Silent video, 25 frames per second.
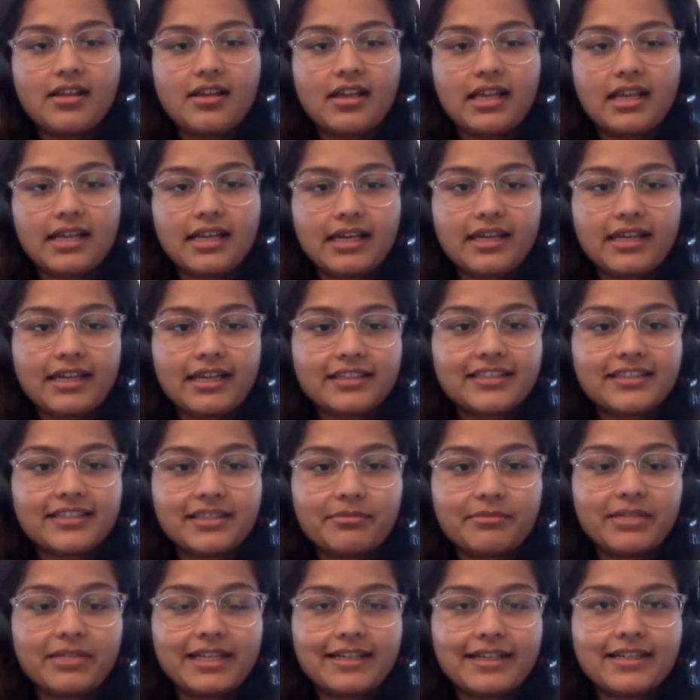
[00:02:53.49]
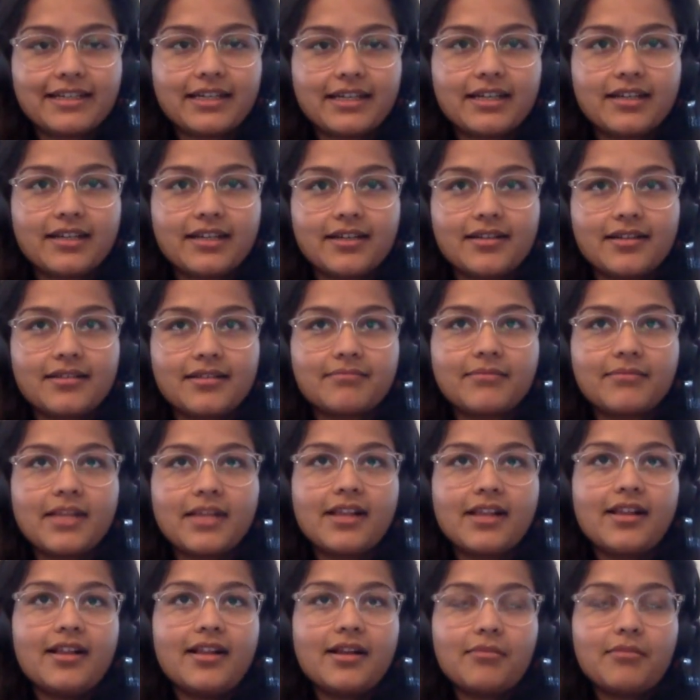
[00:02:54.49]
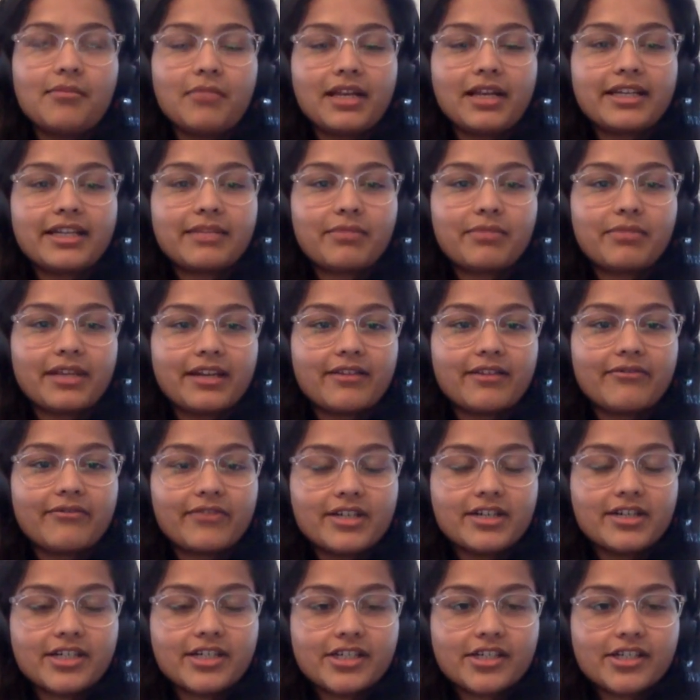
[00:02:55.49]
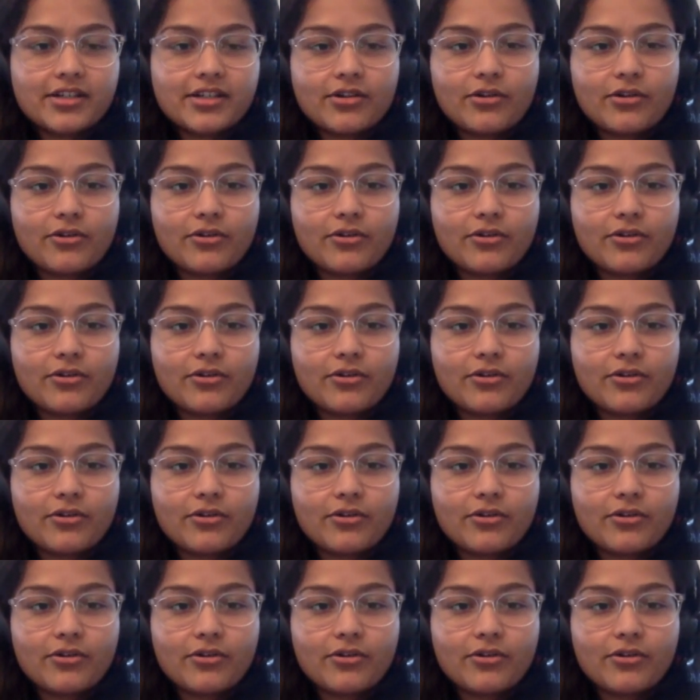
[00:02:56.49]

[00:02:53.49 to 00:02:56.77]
and I actually built a multiplayer version